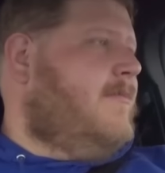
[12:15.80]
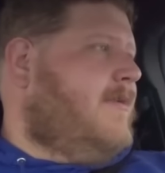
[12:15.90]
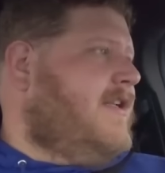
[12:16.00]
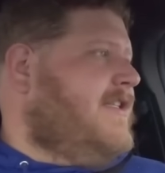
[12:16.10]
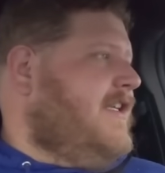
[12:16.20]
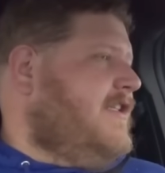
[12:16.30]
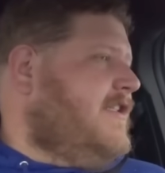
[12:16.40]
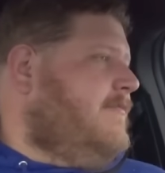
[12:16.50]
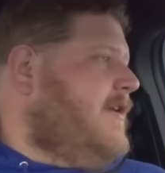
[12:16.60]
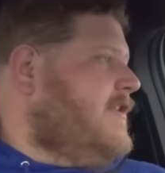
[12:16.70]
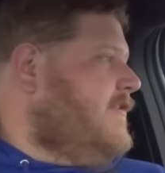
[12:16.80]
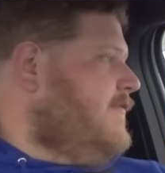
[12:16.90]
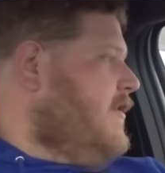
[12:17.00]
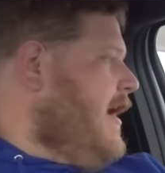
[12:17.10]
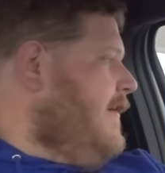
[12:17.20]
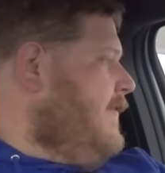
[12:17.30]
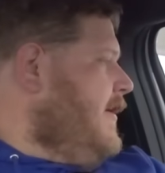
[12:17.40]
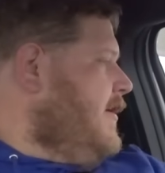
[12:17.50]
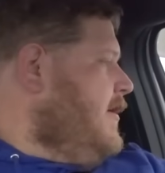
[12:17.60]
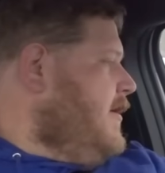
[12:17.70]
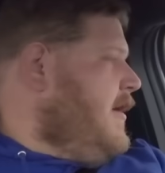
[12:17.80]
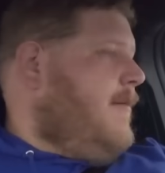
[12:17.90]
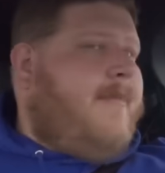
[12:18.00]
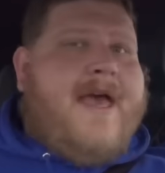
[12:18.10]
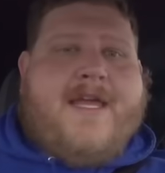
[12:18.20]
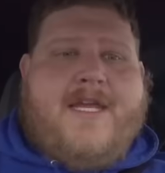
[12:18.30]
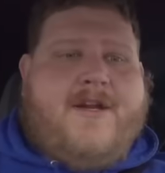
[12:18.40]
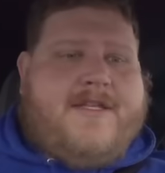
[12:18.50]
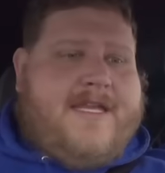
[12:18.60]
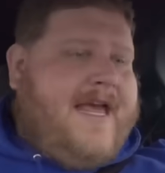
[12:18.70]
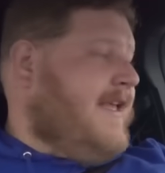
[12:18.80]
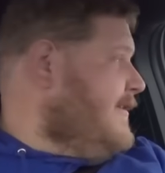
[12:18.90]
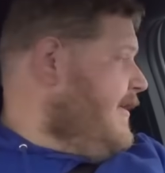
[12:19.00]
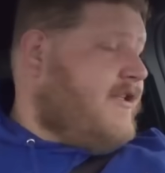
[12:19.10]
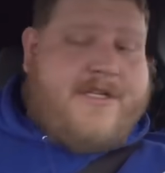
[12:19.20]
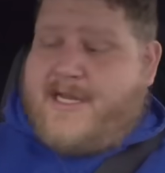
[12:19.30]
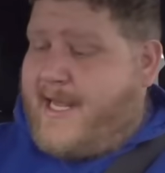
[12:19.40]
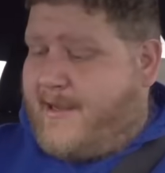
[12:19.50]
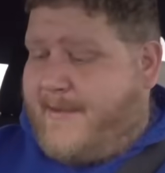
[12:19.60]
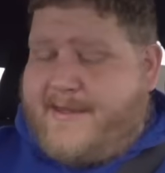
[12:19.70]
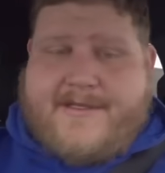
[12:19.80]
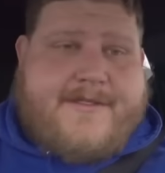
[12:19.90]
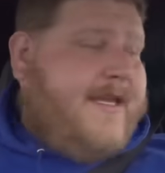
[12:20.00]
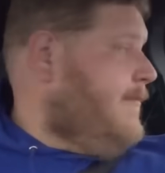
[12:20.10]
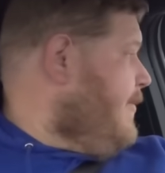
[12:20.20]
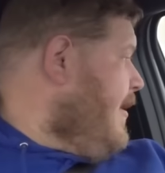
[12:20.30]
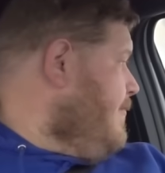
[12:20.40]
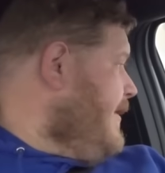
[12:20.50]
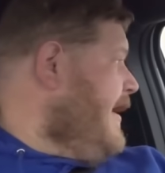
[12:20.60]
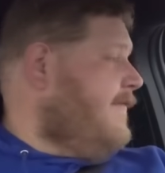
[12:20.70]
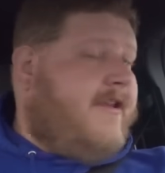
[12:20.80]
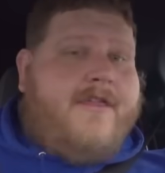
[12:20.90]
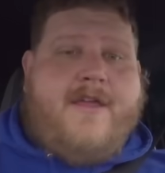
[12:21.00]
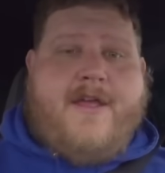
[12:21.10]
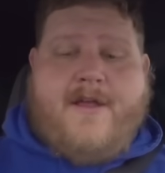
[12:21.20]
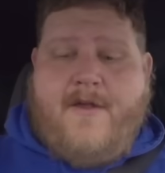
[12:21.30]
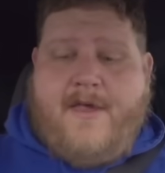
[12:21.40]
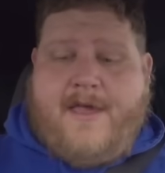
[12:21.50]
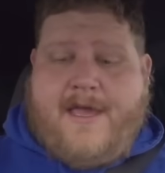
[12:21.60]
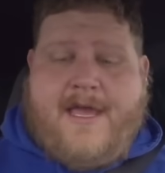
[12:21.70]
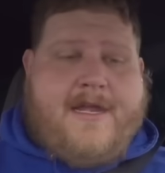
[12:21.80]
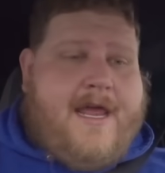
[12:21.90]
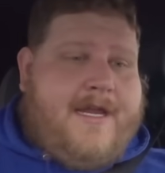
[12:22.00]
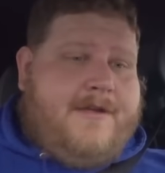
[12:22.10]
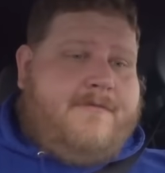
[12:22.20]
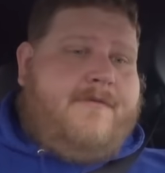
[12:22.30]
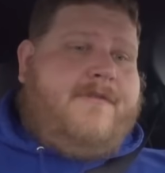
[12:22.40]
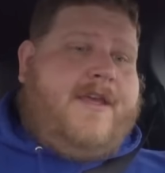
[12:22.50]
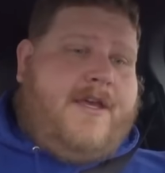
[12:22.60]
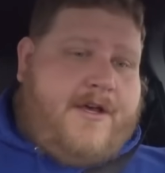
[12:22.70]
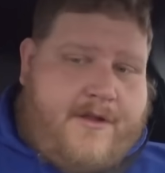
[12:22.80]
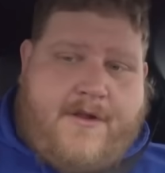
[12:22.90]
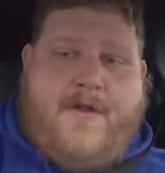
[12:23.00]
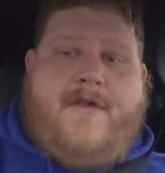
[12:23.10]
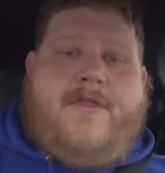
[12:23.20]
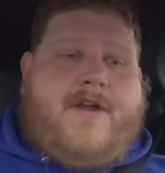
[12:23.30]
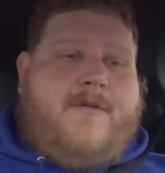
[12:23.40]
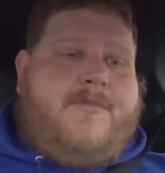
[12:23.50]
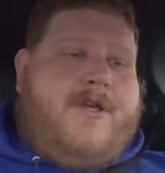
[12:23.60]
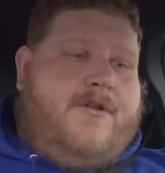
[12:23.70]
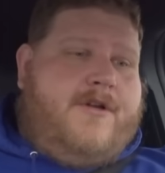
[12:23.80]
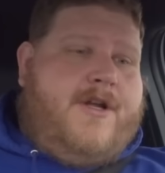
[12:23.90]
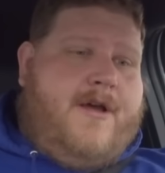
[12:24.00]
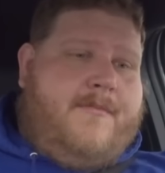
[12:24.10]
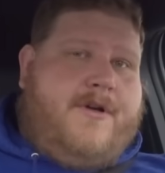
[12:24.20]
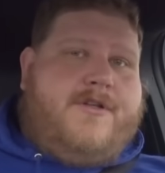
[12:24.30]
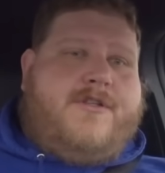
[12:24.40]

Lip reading: but a decent mix of driving. I'm back here at the gas station now. I'm at the same pump and everything, and I can reveal the computer numbers.